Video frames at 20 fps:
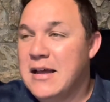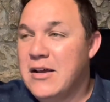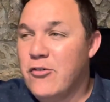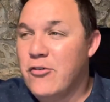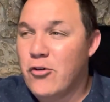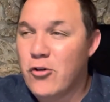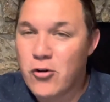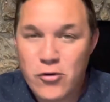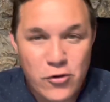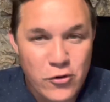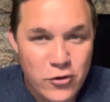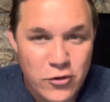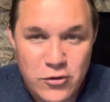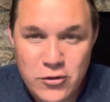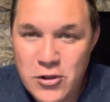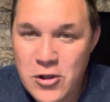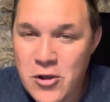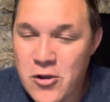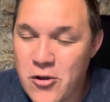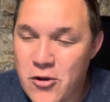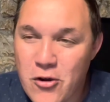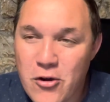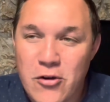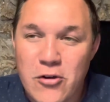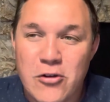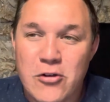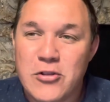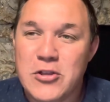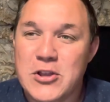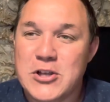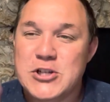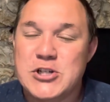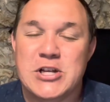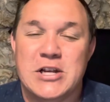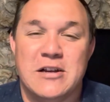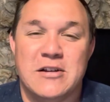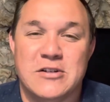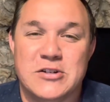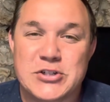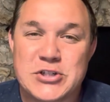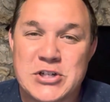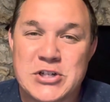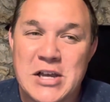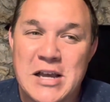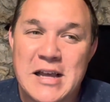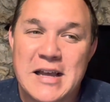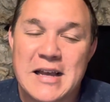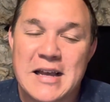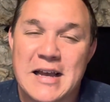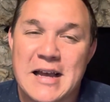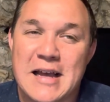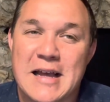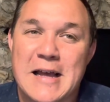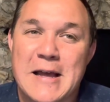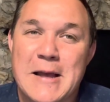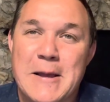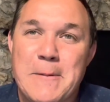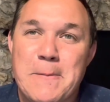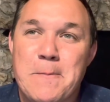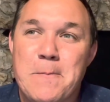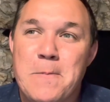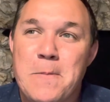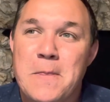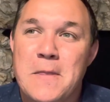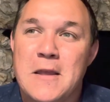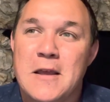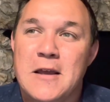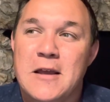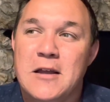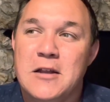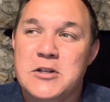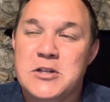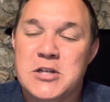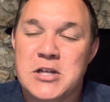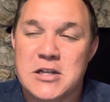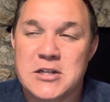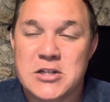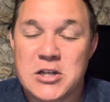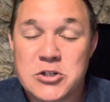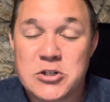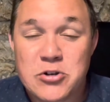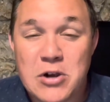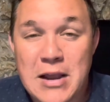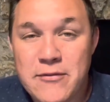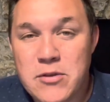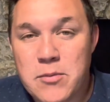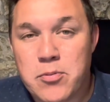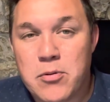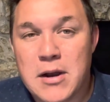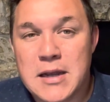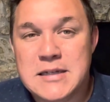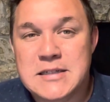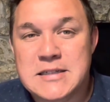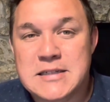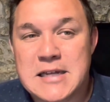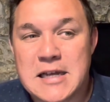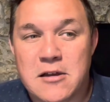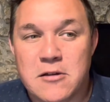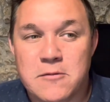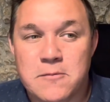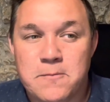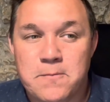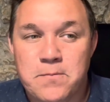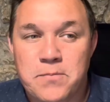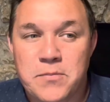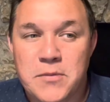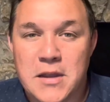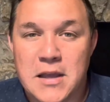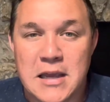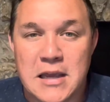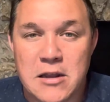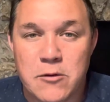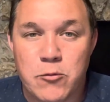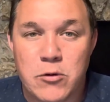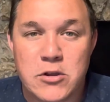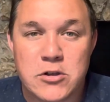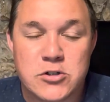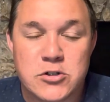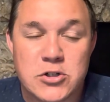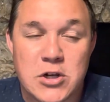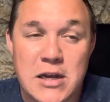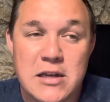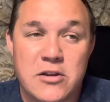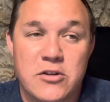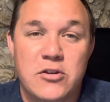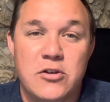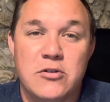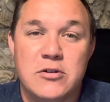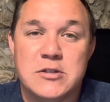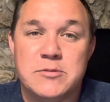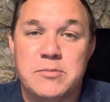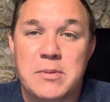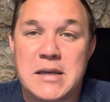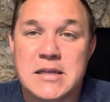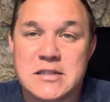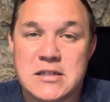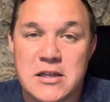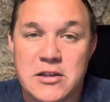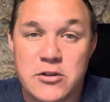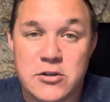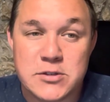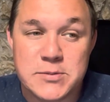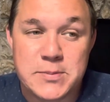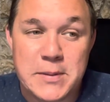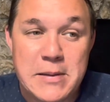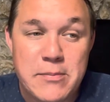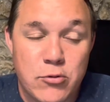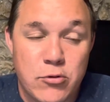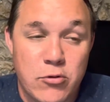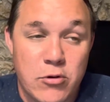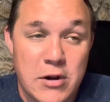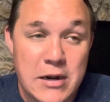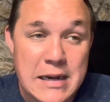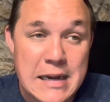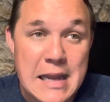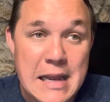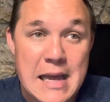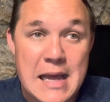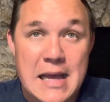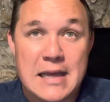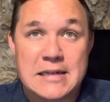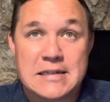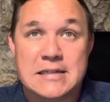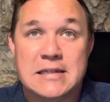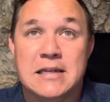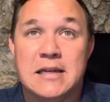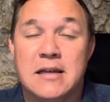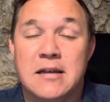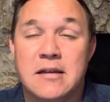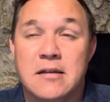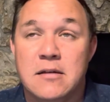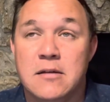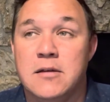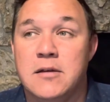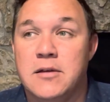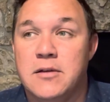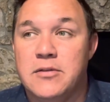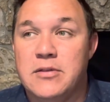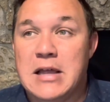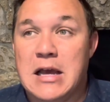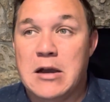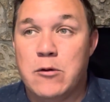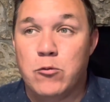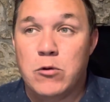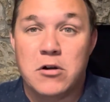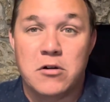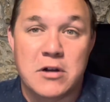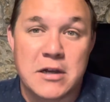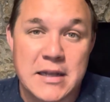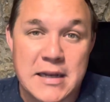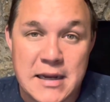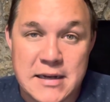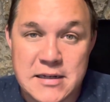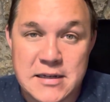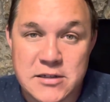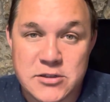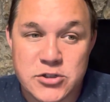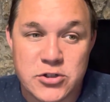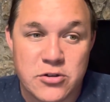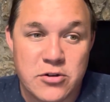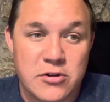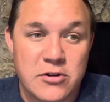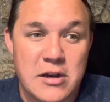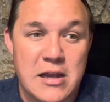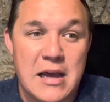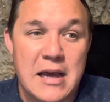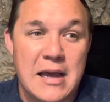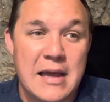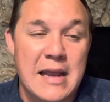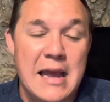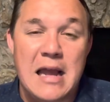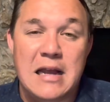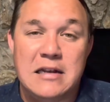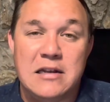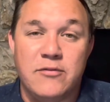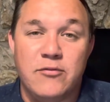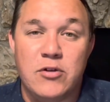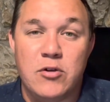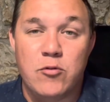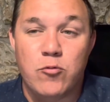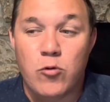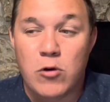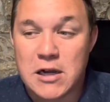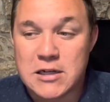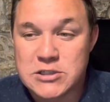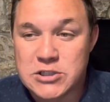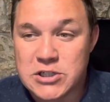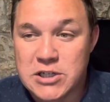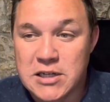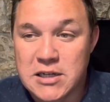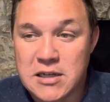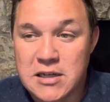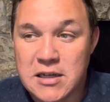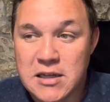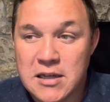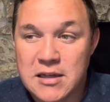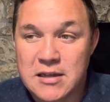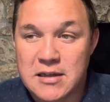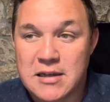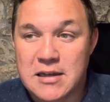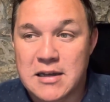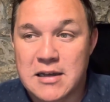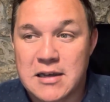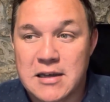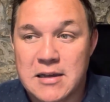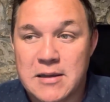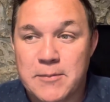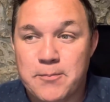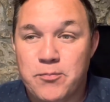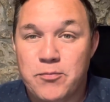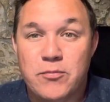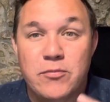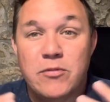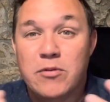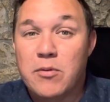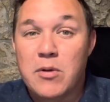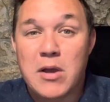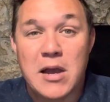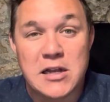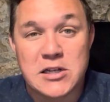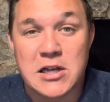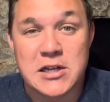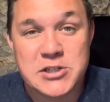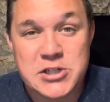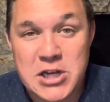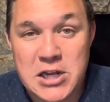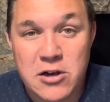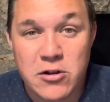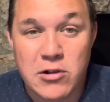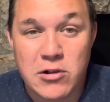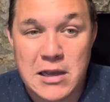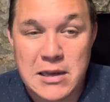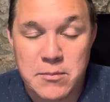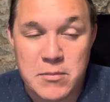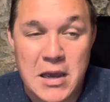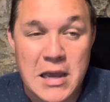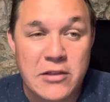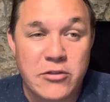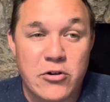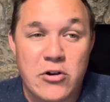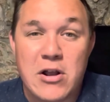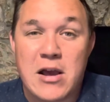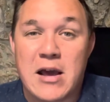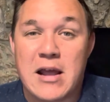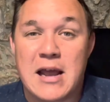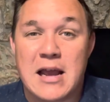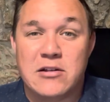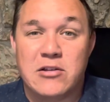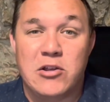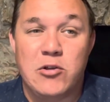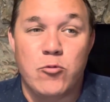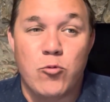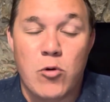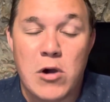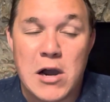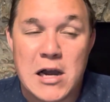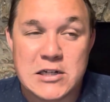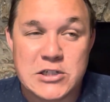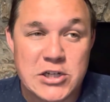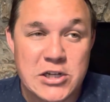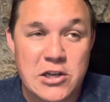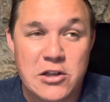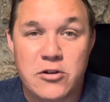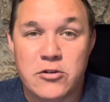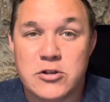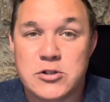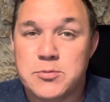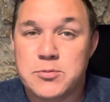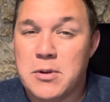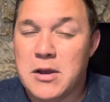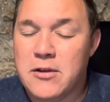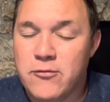all the shares to drive the price down. And what they're trying to do is basically those people who are not that well connected. So they're not actively watching a channel like mine. They're not actively watching, you know, there's probably